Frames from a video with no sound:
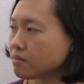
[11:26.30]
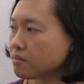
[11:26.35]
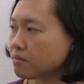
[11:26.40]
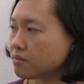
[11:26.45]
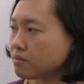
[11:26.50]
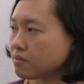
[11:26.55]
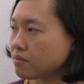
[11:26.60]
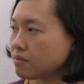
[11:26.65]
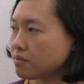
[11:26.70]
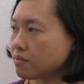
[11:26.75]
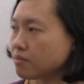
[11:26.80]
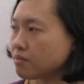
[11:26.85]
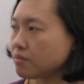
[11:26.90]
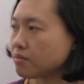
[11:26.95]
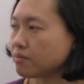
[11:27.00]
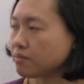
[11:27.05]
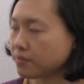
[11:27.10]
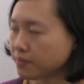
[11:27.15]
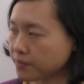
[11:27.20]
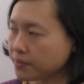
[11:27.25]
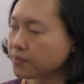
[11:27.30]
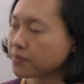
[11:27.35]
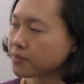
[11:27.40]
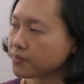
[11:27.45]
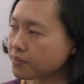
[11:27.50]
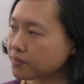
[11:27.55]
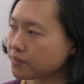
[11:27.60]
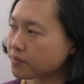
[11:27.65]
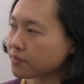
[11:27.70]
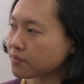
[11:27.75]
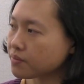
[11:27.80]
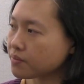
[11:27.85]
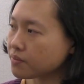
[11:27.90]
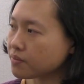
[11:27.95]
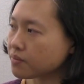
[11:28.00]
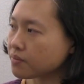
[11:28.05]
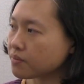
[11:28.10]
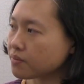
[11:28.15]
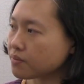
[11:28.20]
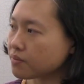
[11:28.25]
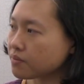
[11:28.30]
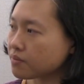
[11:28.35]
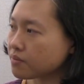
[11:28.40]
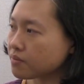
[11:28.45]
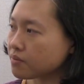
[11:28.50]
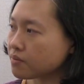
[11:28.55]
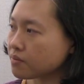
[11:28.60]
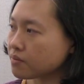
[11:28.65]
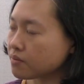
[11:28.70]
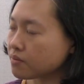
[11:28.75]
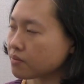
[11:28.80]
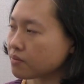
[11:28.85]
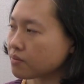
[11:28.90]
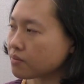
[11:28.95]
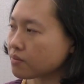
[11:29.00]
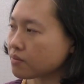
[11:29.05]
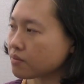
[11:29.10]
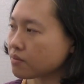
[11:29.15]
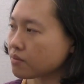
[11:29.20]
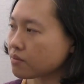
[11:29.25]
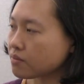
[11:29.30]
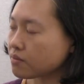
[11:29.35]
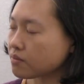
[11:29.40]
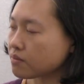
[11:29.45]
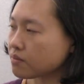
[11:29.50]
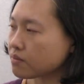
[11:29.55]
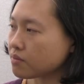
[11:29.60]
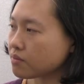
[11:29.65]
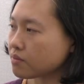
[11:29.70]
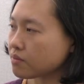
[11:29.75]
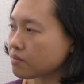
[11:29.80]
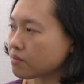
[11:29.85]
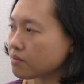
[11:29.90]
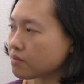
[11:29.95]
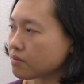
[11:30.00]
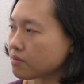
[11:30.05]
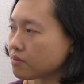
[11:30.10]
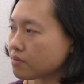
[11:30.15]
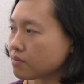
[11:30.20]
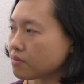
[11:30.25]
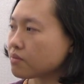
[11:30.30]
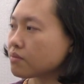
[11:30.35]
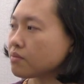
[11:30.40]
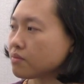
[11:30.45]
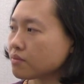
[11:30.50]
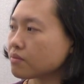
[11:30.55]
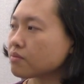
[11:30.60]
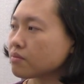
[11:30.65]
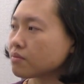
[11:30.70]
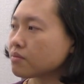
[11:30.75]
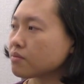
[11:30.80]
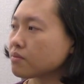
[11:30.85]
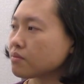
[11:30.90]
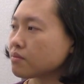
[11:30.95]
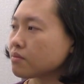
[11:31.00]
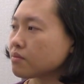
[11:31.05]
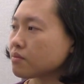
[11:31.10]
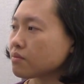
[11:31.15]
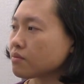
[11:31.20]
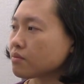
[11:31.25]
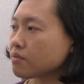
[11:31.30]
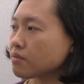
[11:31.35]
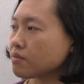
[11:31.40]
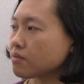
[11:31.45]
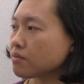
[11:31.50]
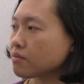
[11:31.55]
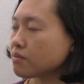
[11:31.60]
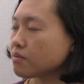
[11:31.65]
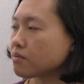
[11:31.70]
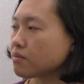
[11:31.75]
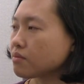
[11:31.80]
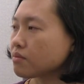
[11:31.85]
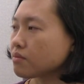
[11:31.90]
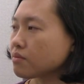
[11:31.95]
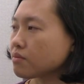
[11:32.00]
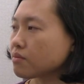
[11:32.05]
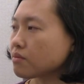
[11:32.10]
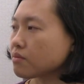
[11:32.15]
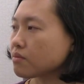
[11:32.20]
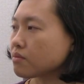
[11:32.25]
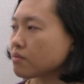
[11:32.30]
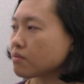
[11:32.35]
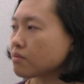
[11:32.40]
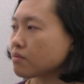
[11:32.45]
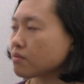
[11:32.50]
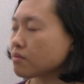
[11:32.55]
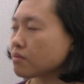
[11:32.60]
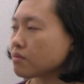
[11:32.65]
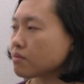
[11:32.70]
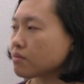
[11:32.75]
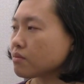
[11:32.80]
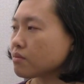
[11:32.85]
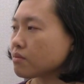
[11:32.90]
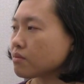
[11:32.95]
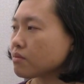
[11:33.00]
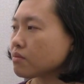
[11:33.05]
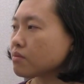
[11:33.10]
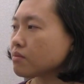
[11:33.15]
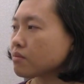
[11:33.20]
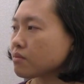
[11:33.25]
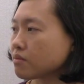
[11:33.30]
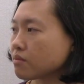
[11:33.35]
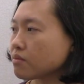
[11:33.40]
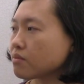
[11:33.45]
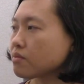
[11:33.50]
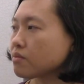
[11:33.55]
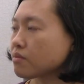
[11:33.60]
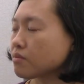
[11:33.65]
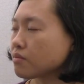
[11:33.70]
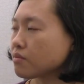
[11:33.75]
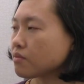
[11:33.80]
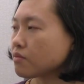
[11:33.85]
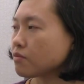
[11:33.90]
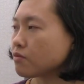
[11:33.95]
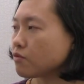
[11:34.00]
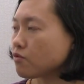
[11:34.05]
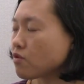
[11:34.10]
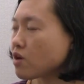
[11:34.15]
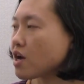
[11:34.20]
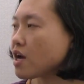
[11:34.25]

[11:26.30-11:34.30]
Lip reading: [no speech]